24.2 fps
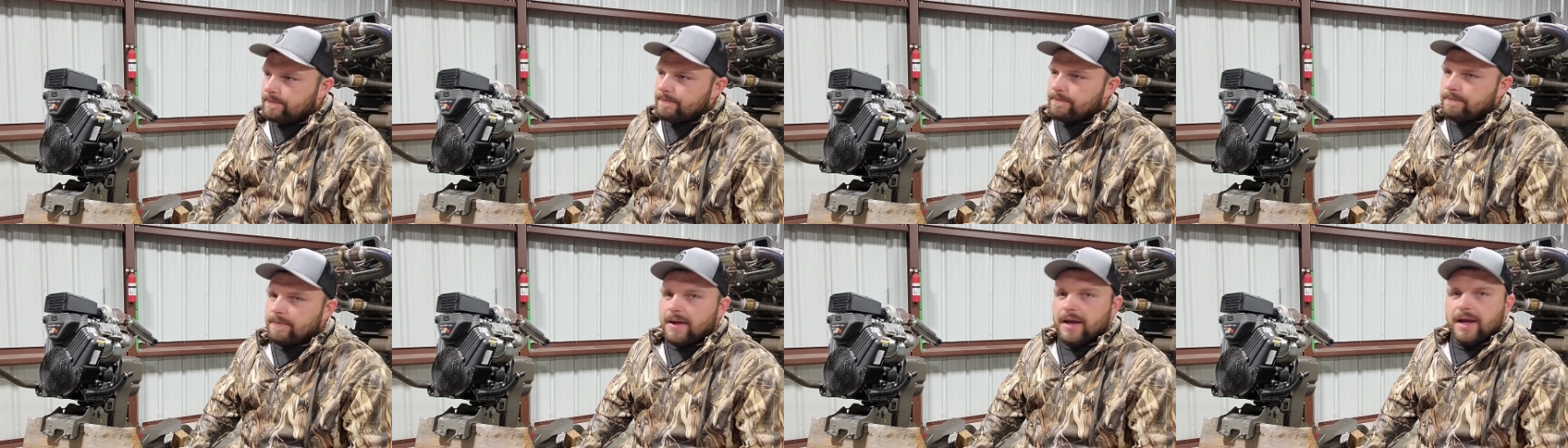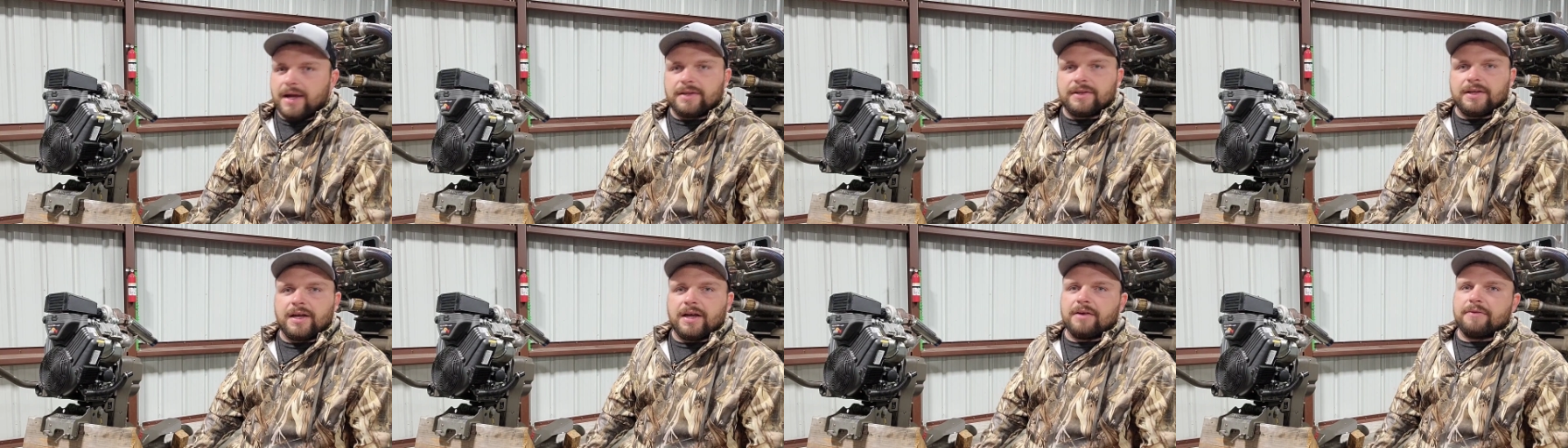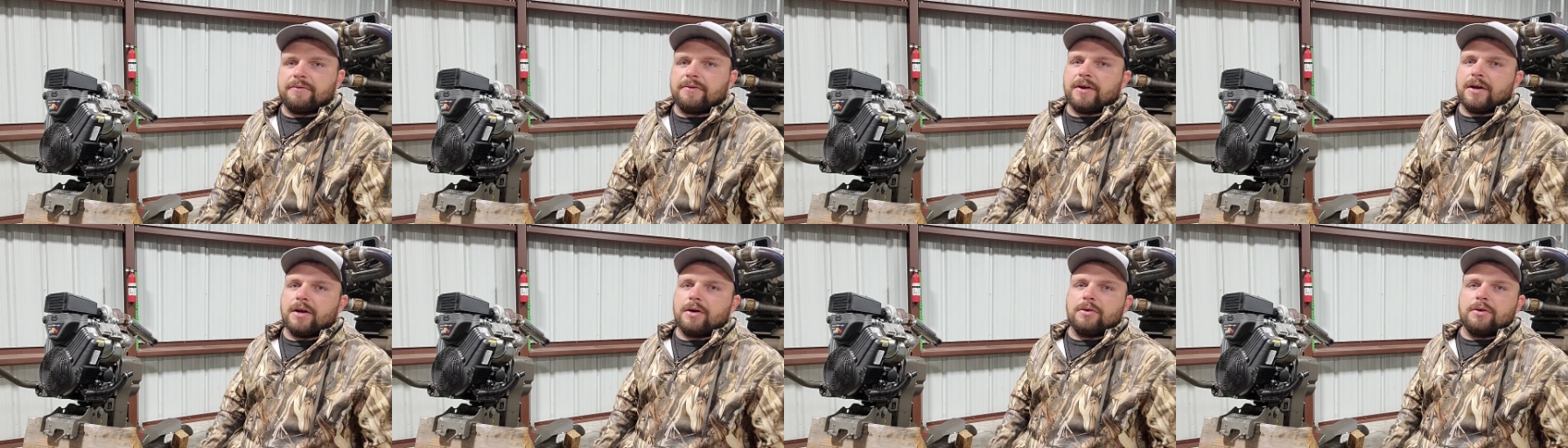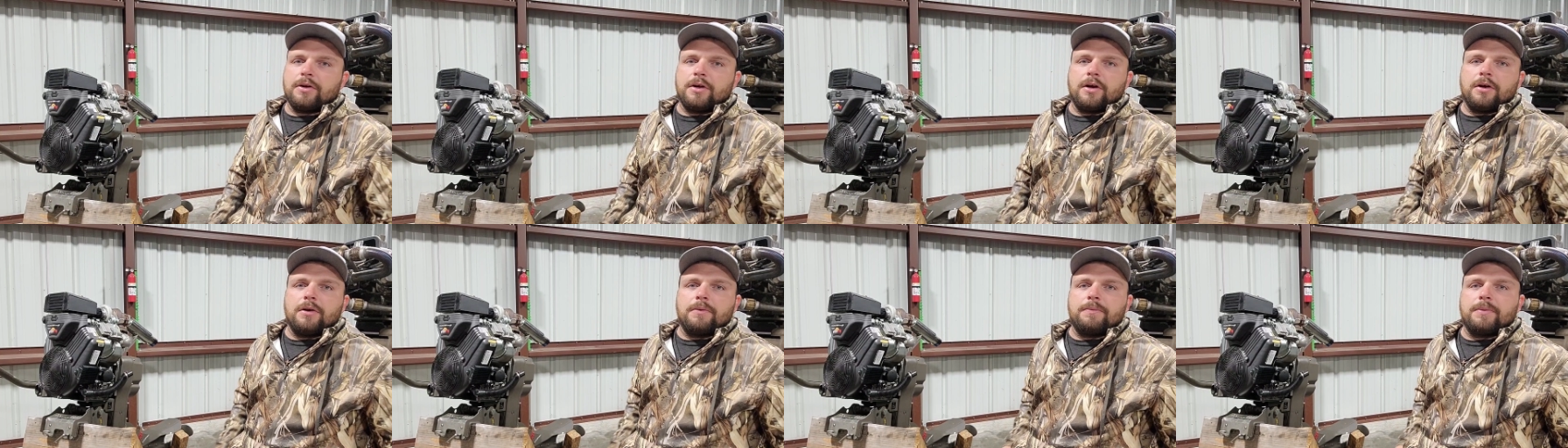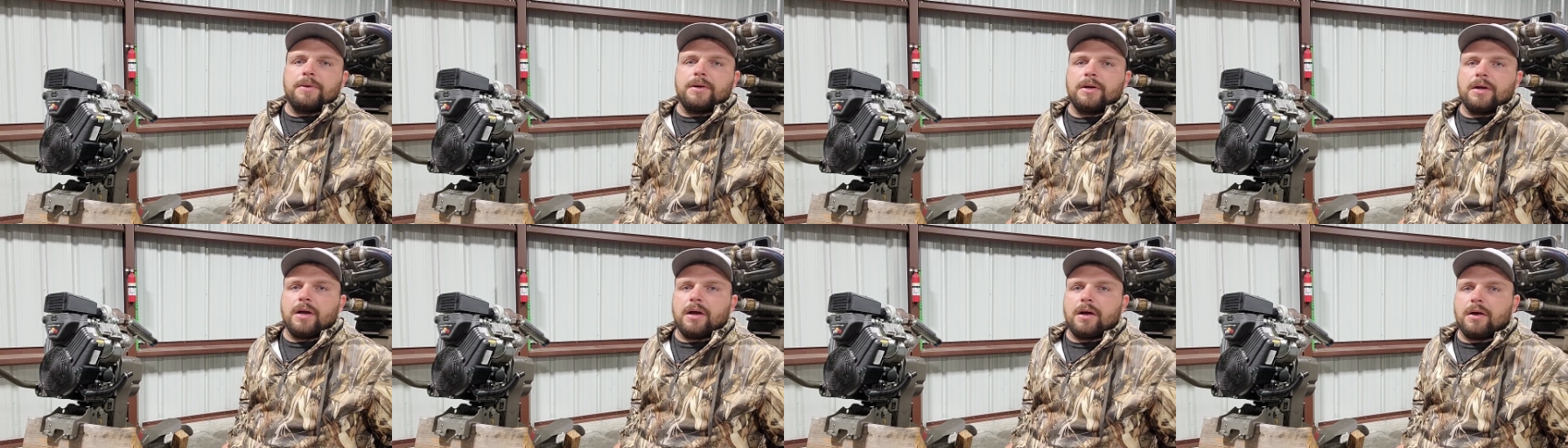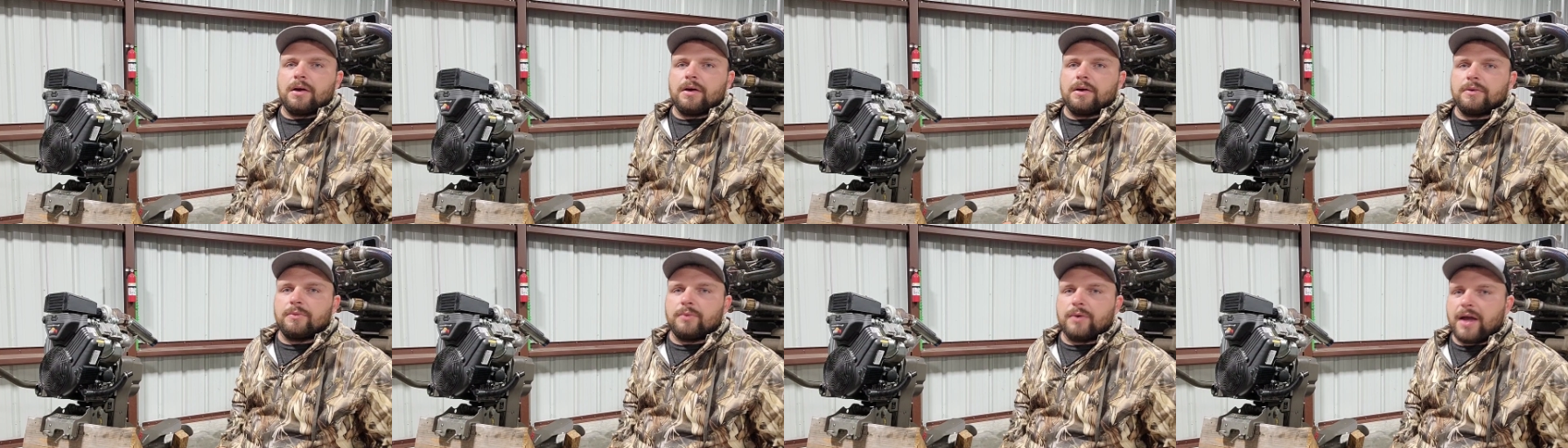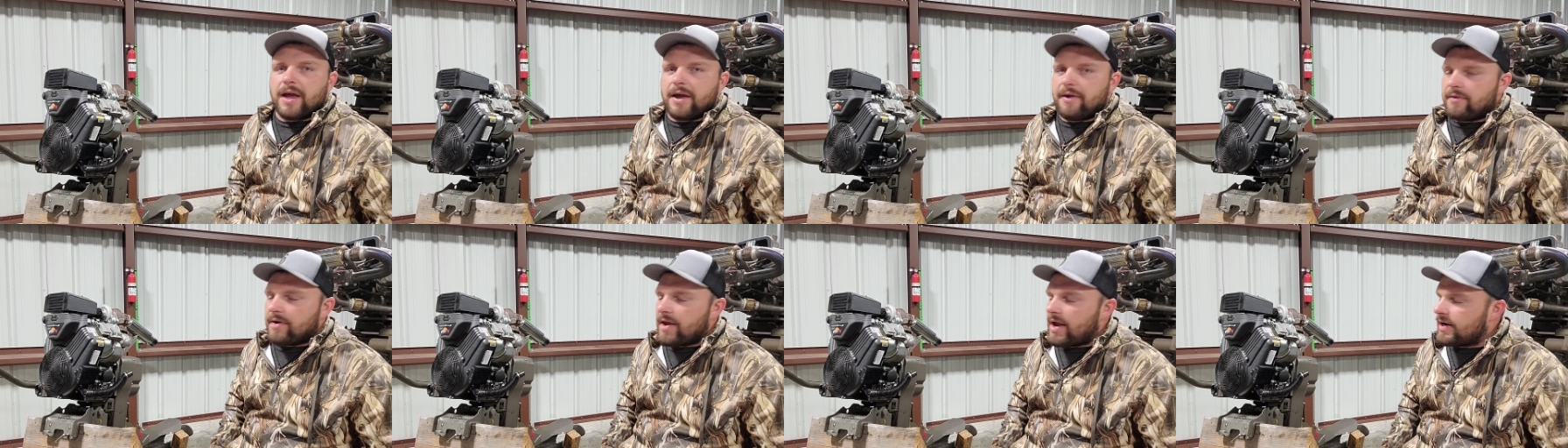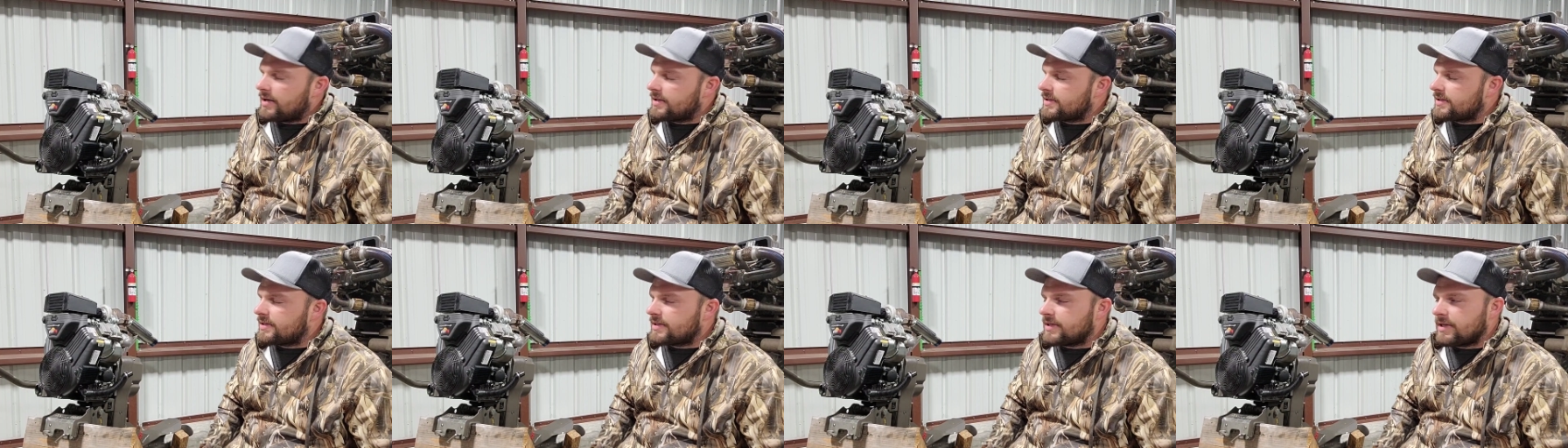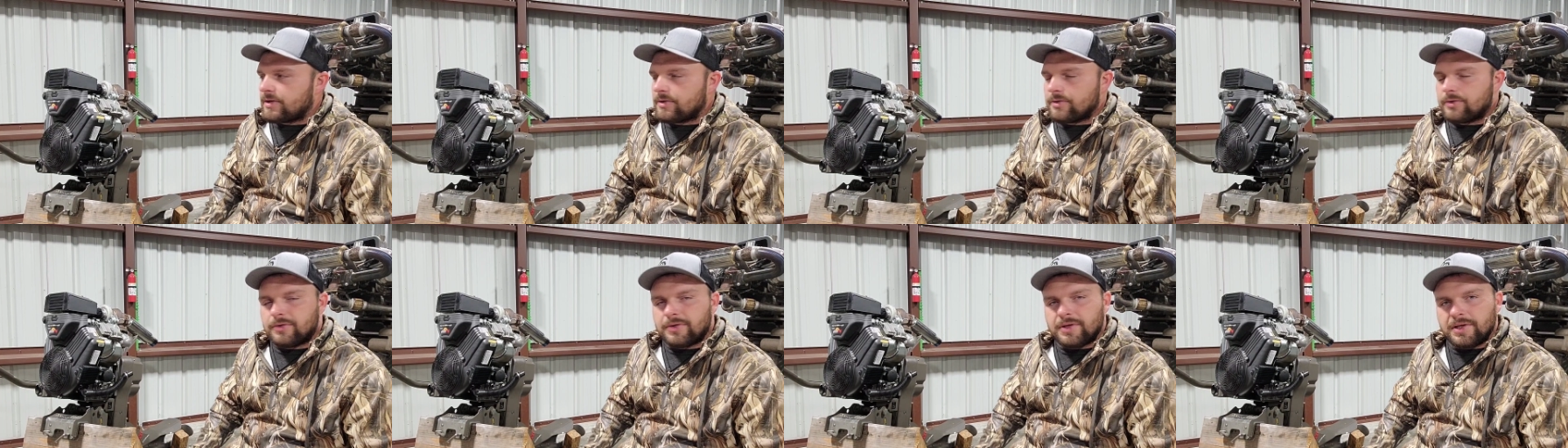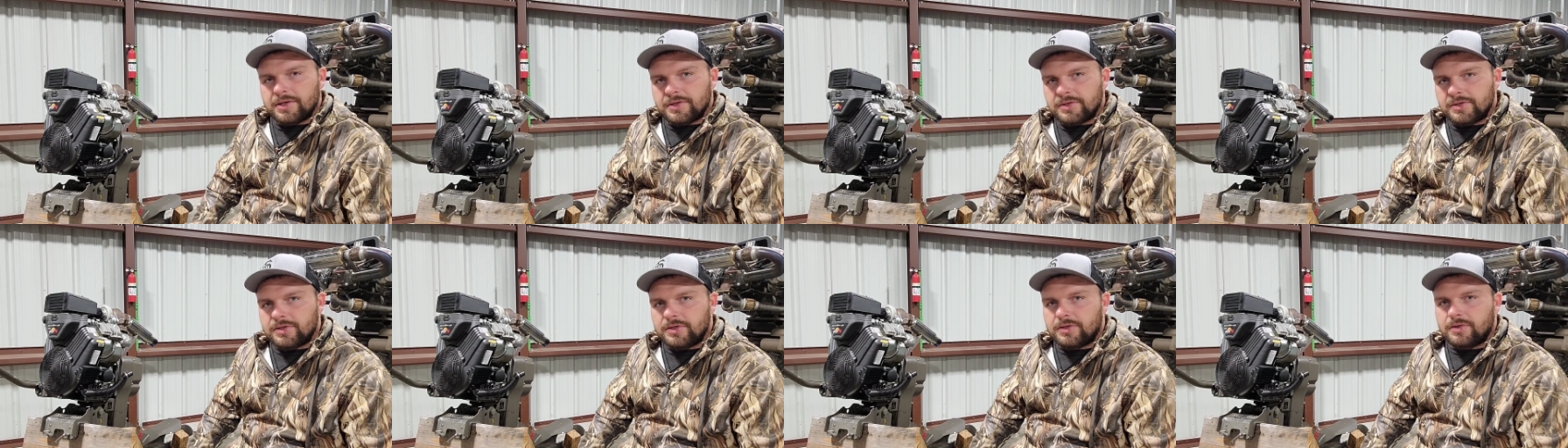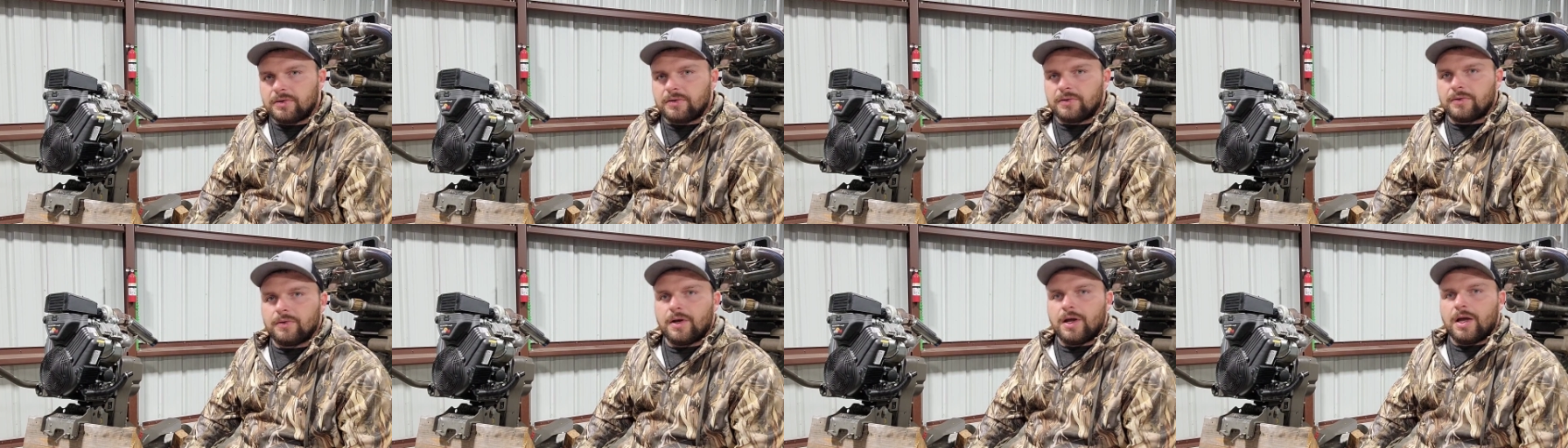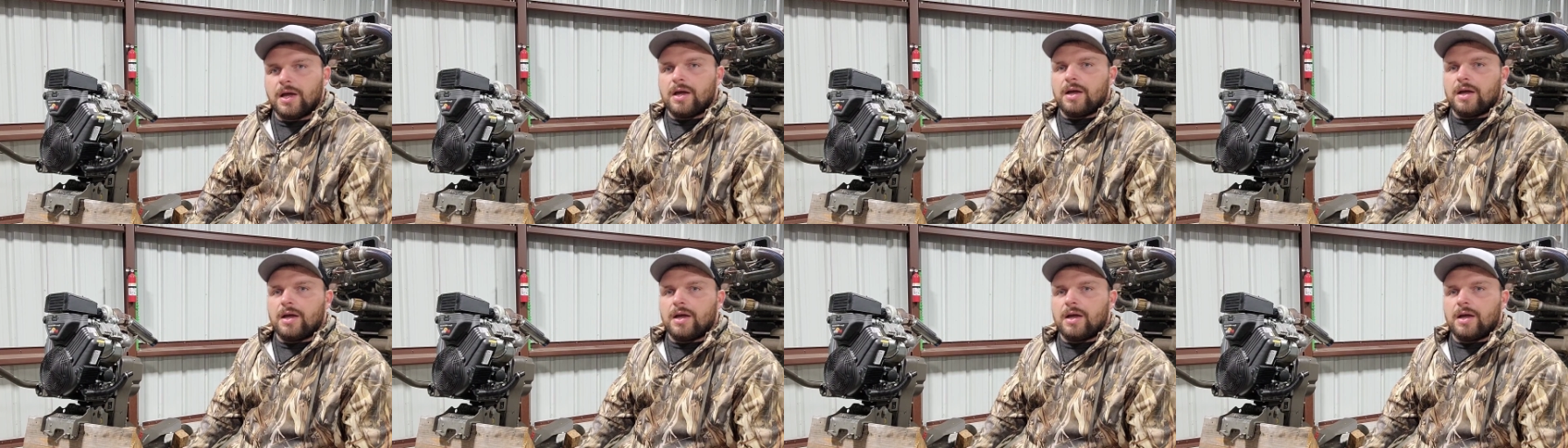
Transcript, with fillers: man, they have held up. Uh, we haven't had a single issue.